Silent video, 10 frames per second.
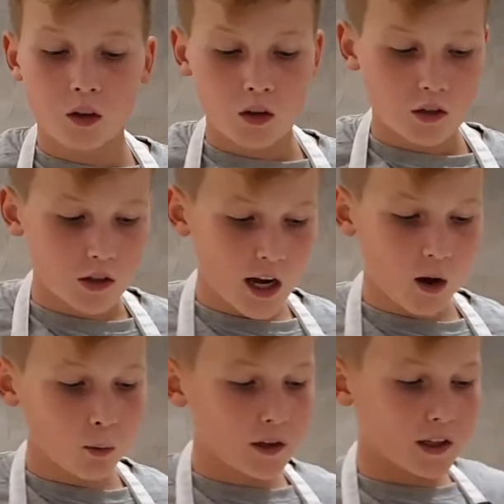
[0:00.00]
So
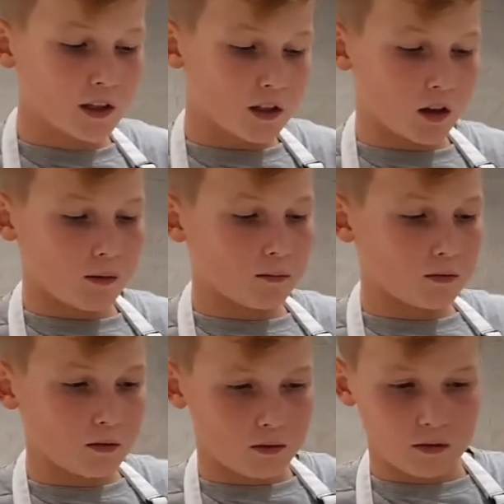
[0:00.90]
now we need to
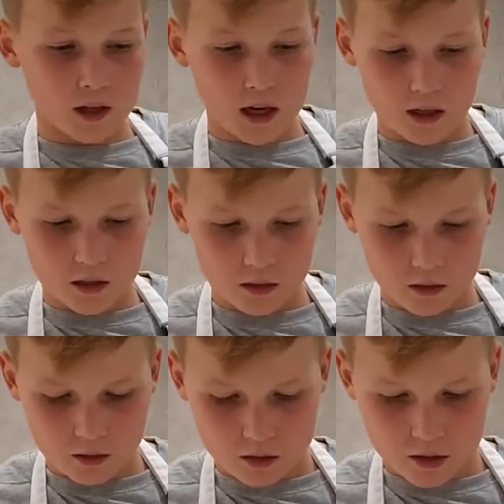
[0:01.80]
add
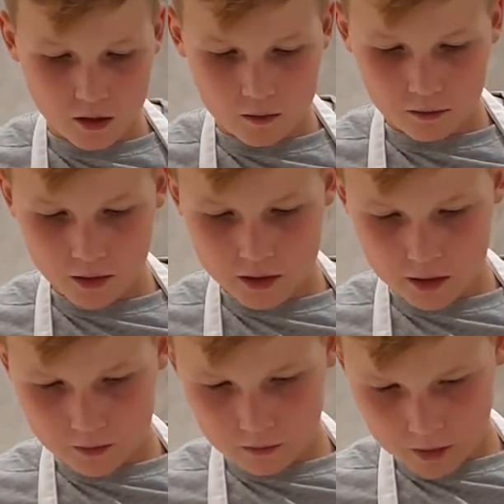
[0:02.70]
the
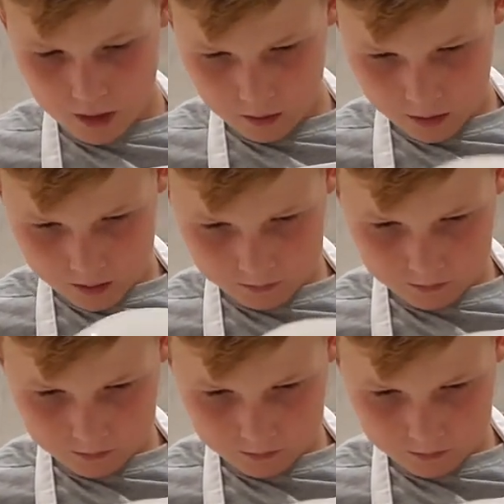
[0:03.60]
self-raising flour